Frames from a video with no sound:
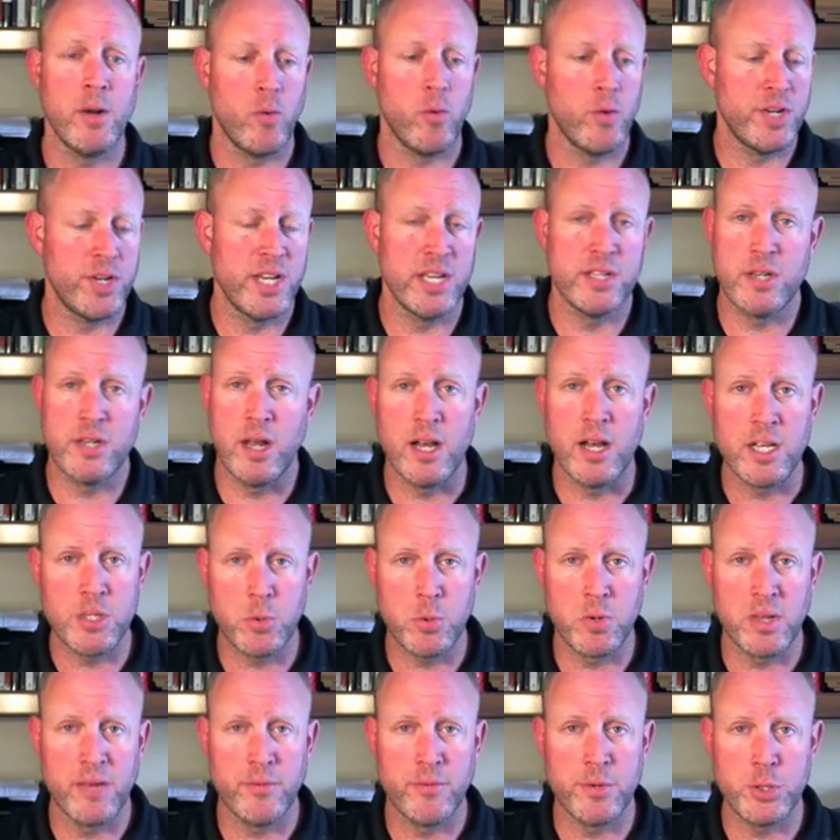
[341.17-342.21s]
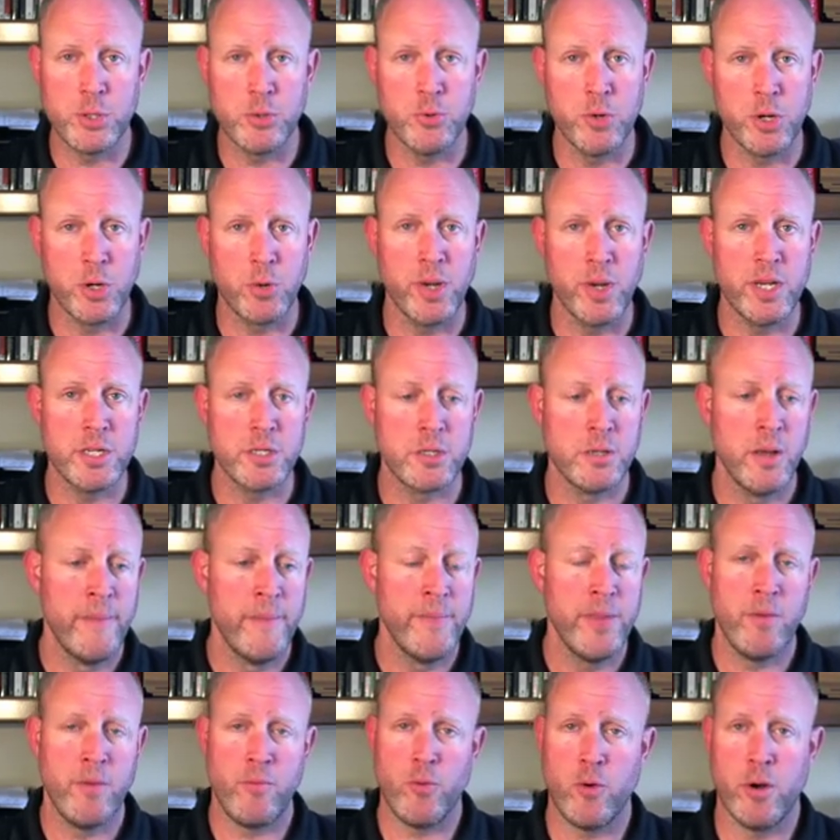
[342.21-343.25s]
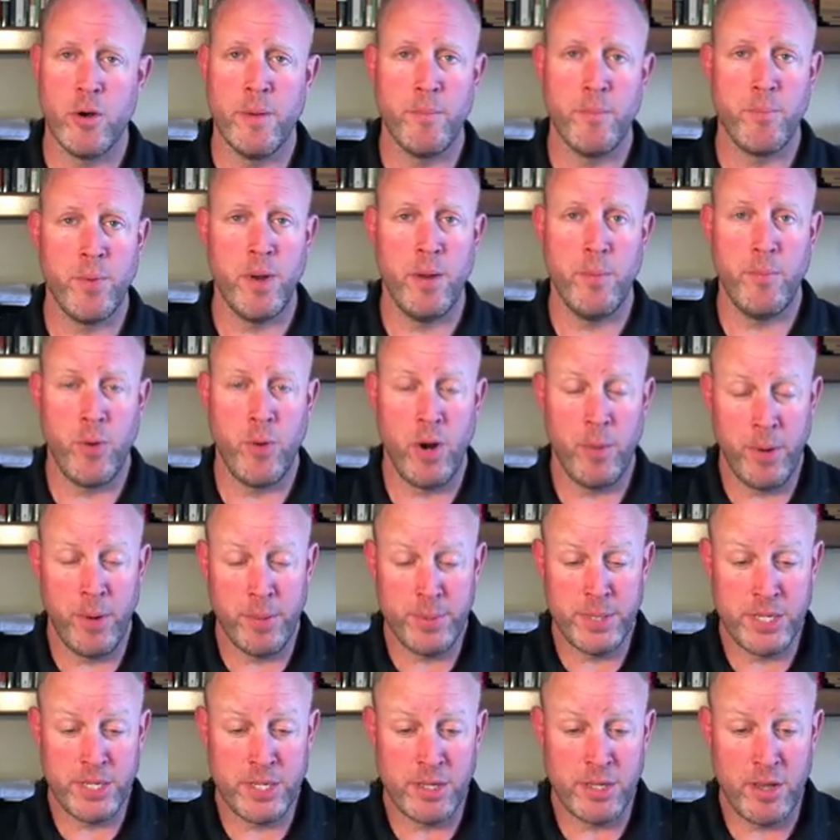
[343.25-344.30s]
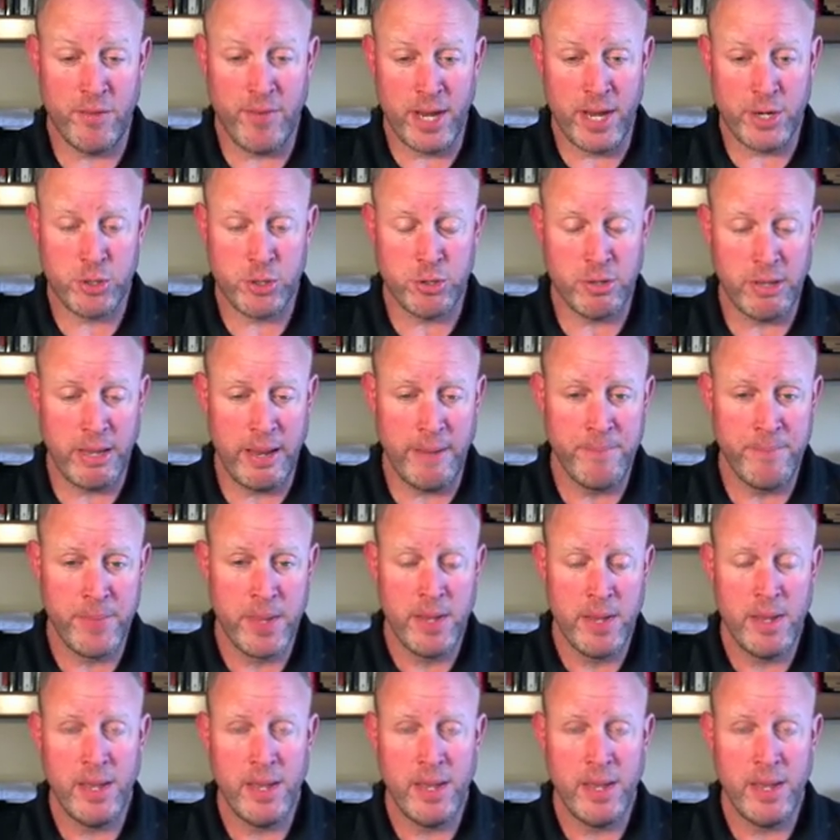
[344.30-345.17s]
Or testosterone levels to increase for purposes of actually